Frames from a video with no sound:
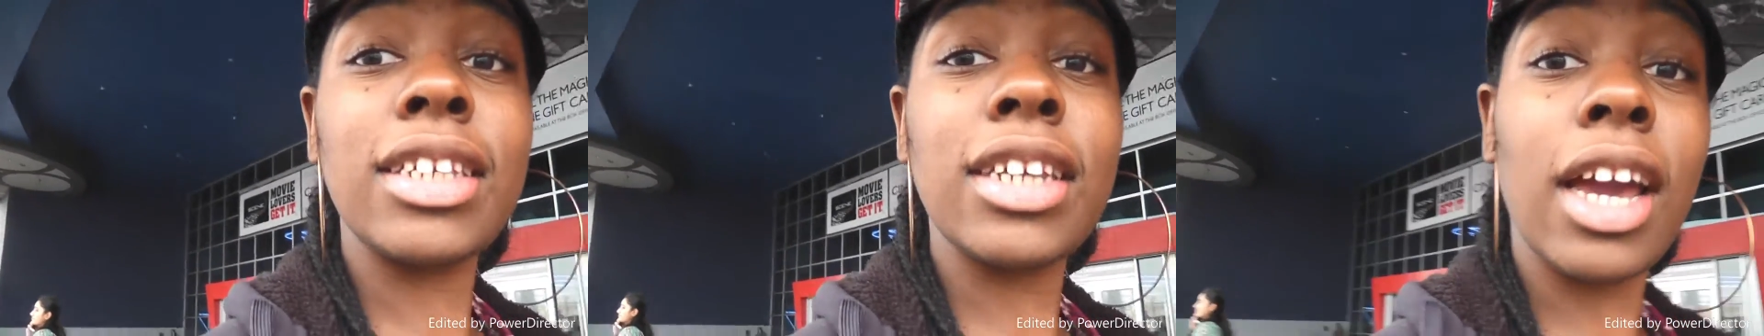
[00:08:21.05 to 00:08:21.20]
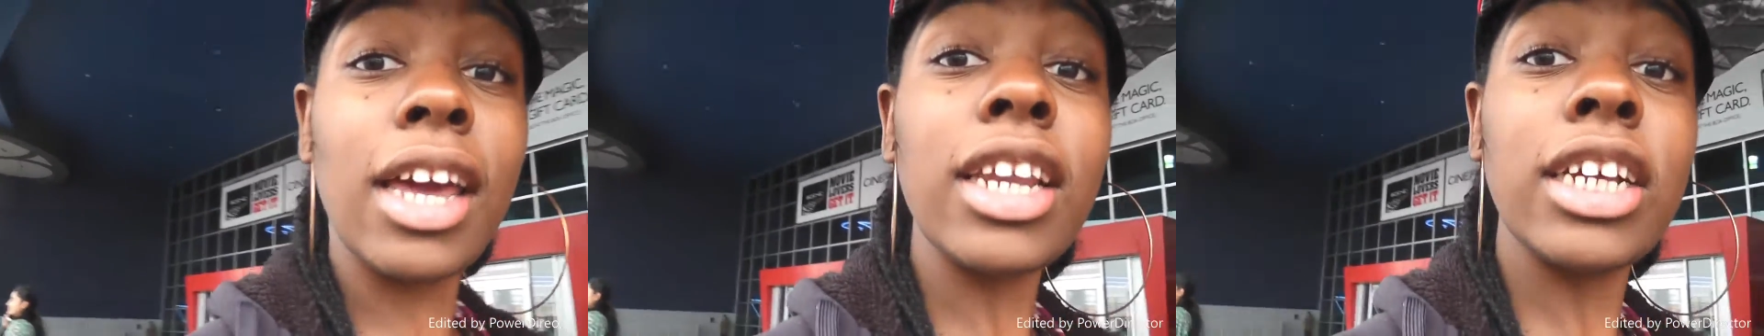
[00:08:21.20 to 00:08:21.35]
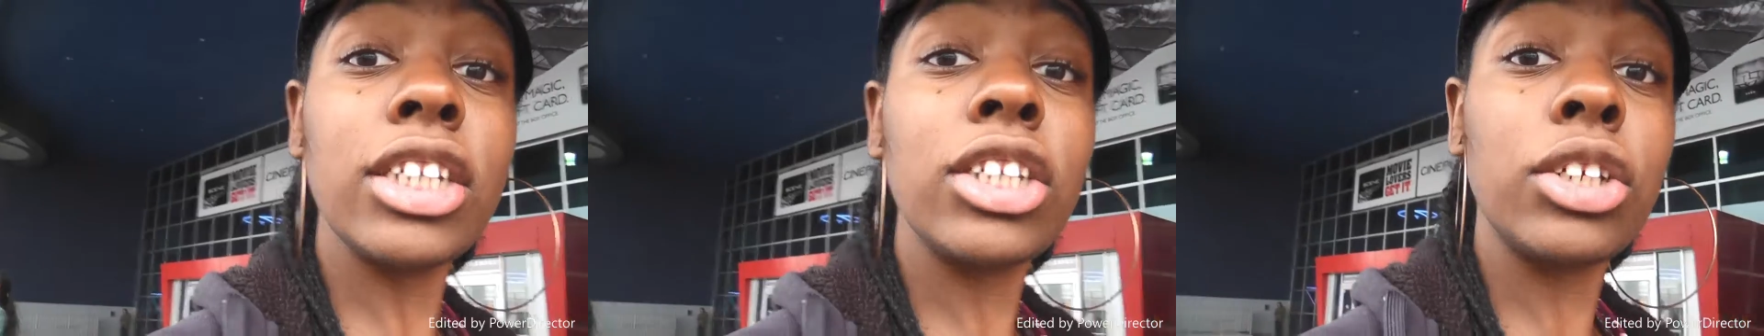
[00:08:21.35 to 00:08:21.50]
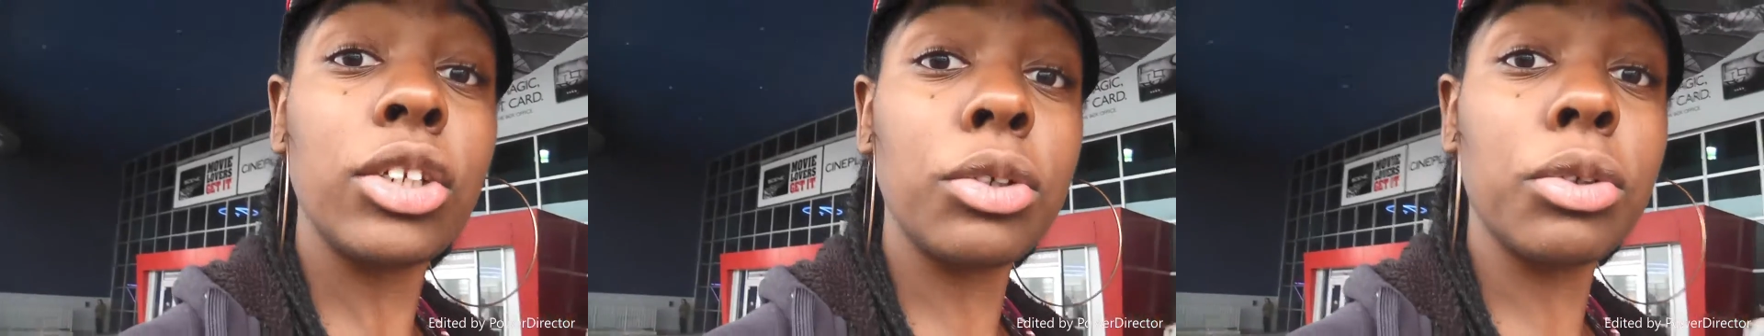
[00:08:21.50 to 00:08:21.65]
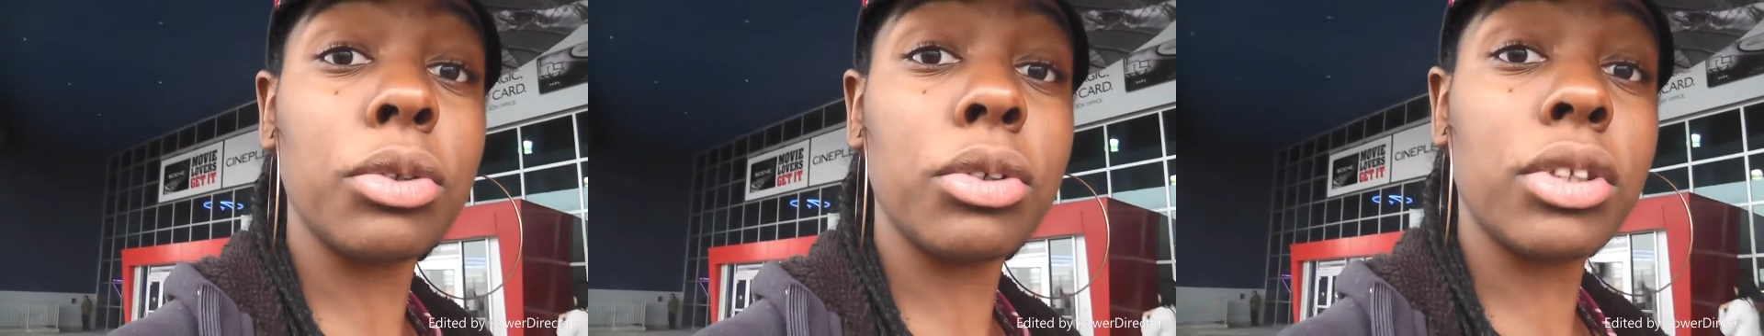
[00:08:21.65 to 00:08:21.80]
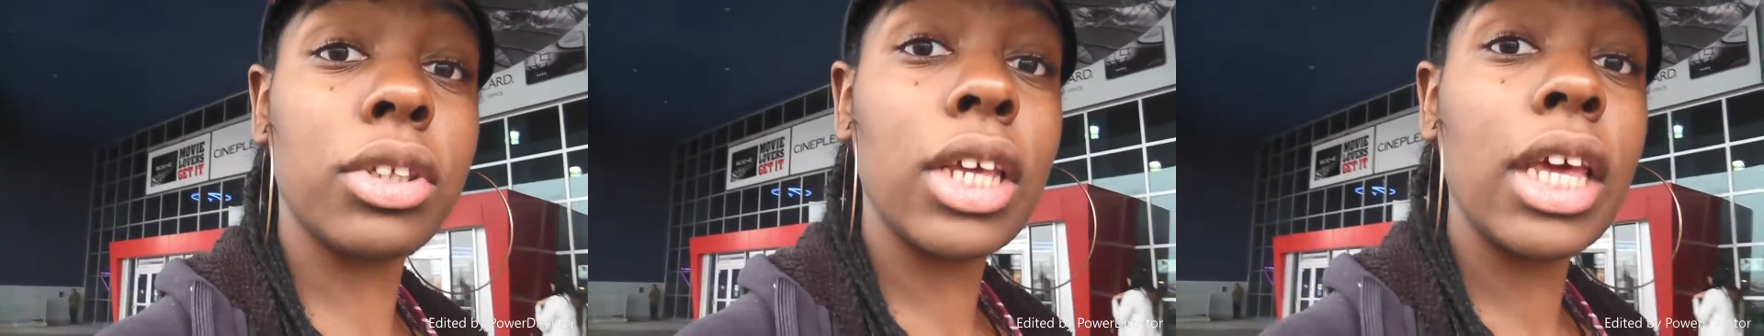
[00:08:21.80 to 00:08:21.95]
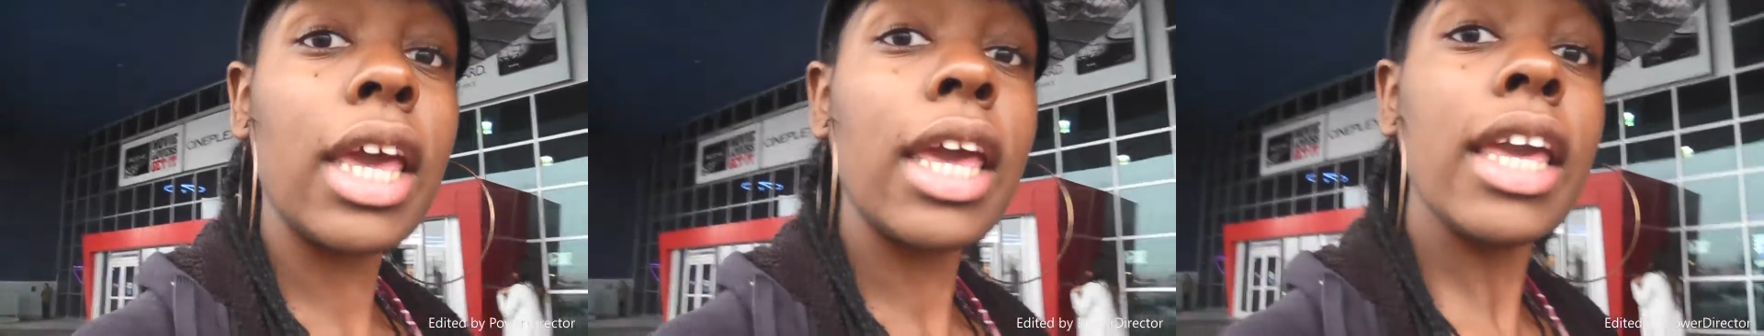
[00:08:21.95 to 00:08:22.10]
She got
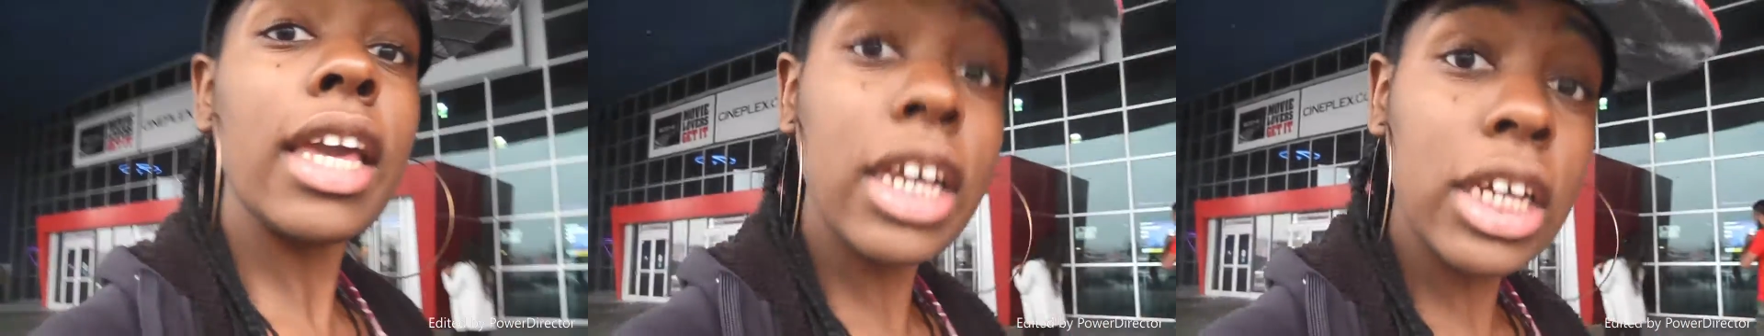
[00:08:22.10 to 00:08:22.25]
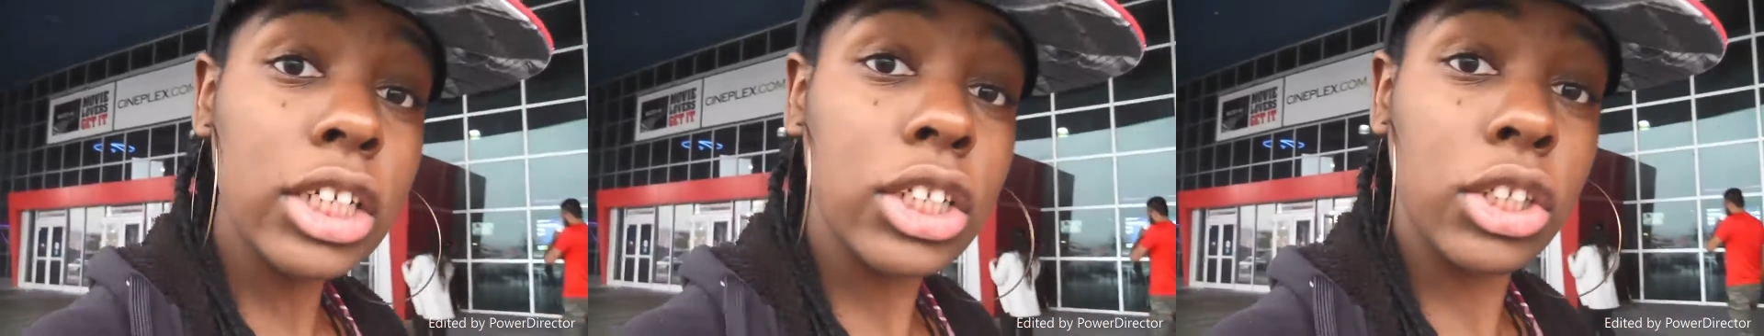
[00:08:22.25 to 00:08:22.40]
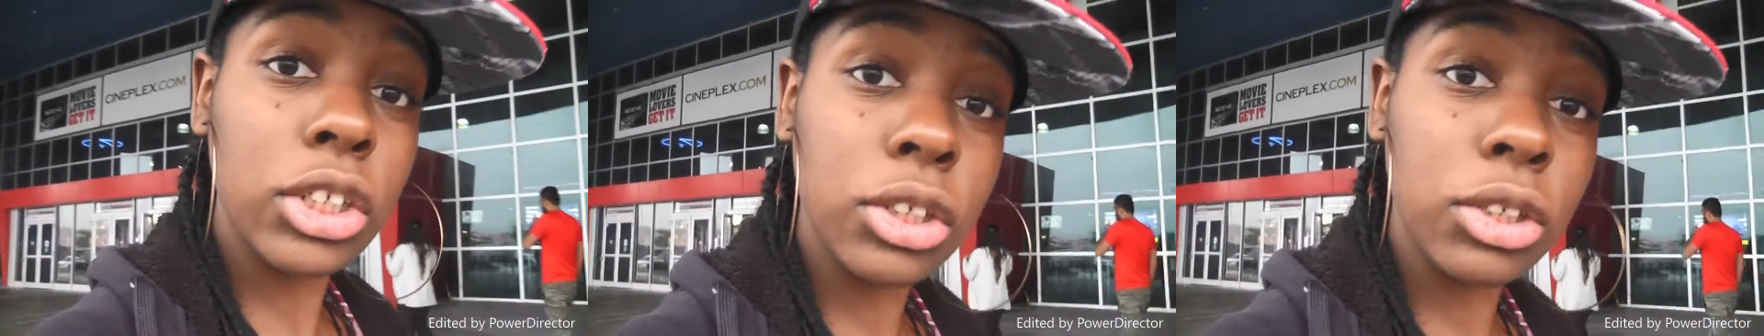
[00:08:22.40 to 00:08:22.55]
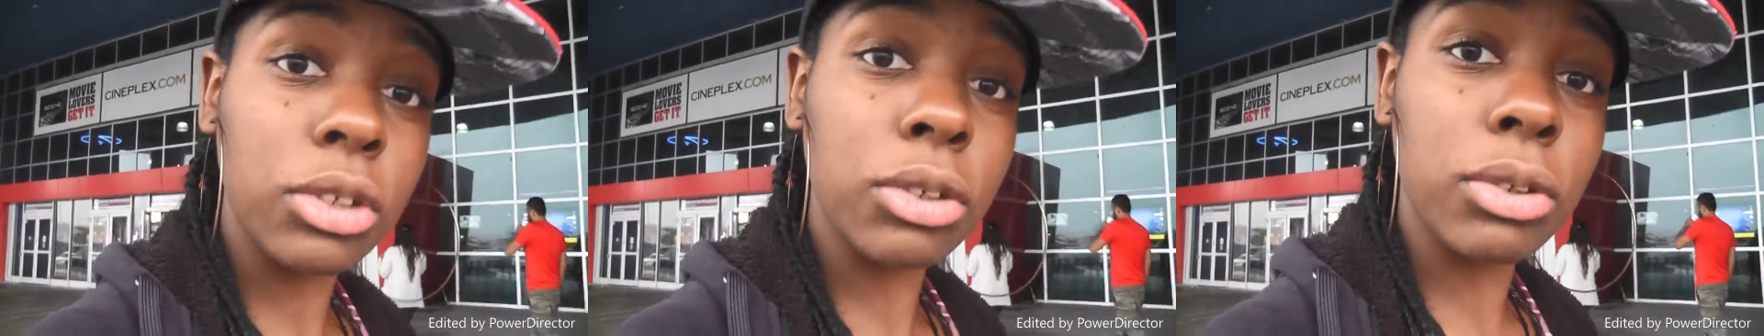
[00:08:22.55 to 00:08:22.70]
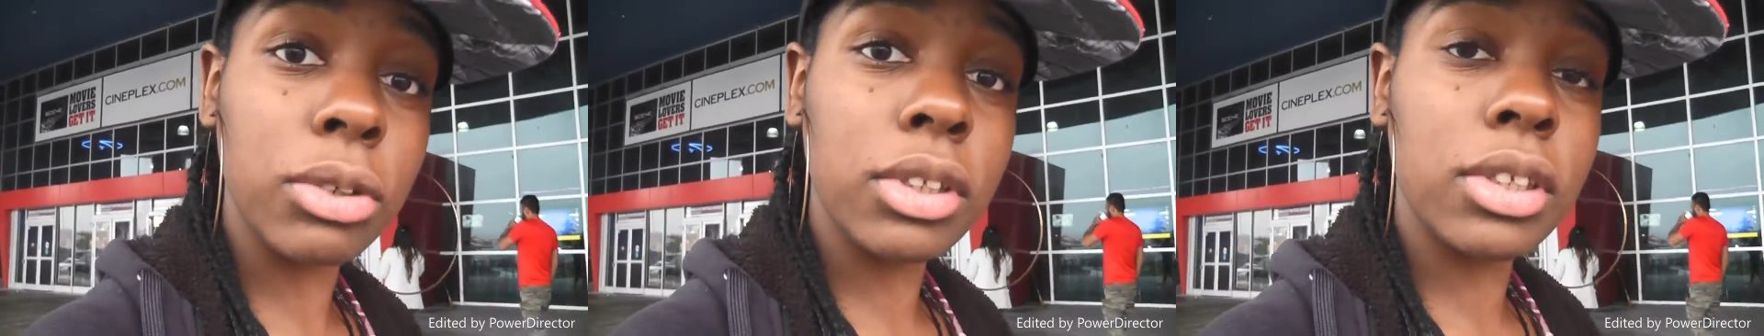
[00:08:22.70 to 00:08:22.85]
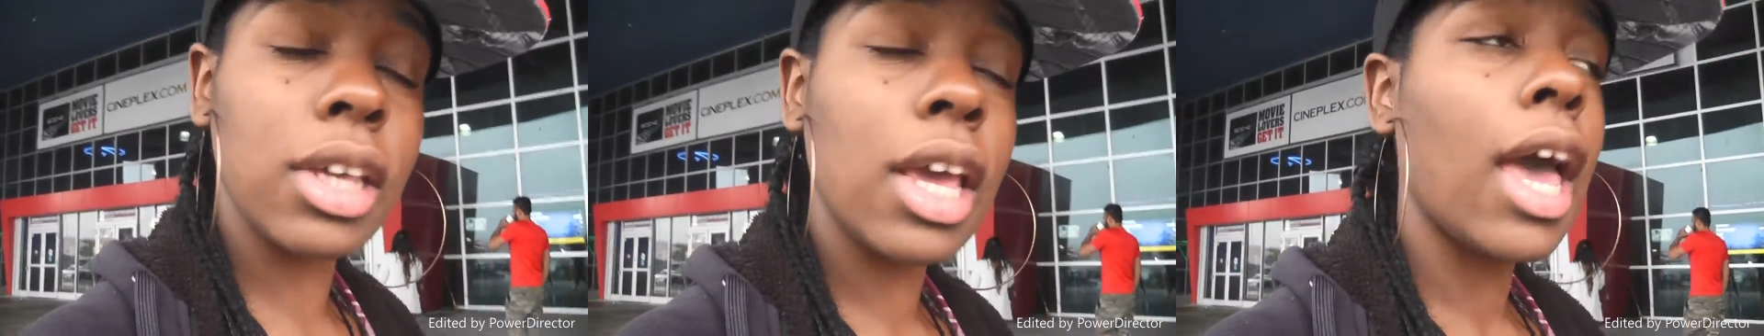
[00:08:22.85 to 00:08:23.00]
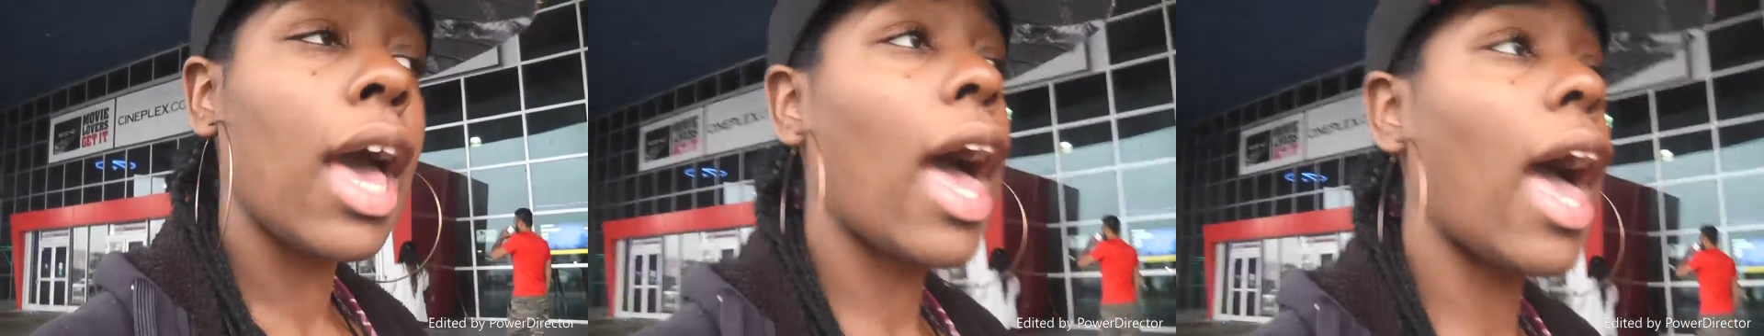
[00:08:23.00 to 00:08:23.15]
issues.
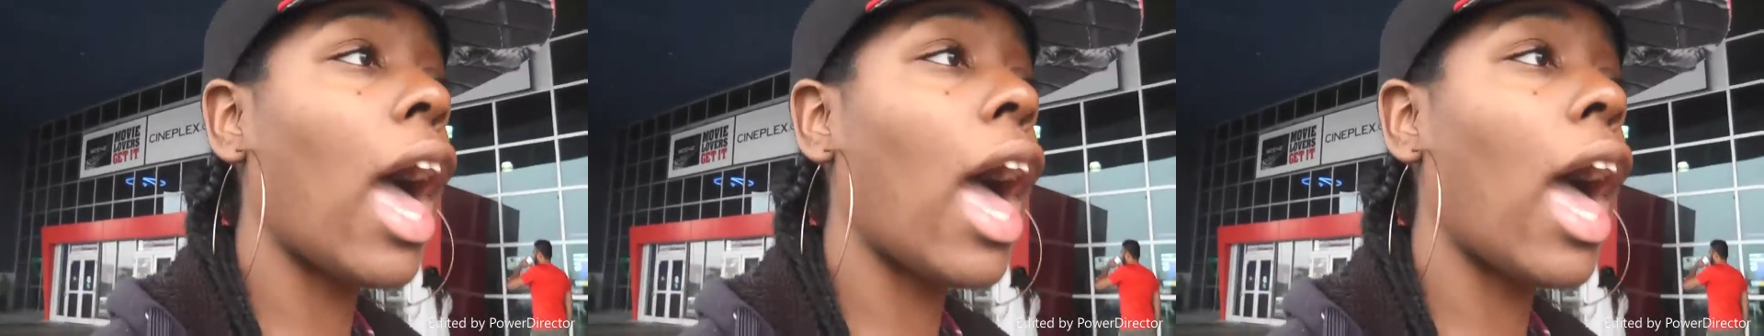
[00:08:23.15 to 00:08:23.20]
Issues.